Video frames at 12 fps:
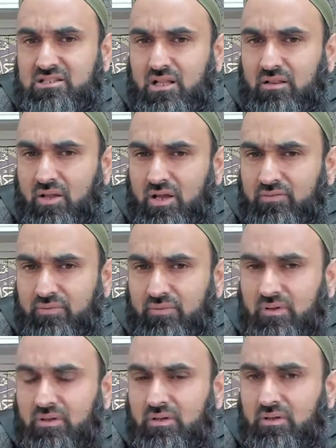life,
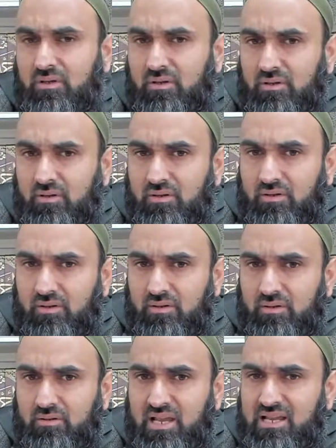
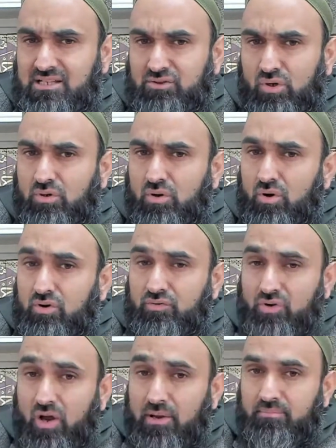there is not a lot of time.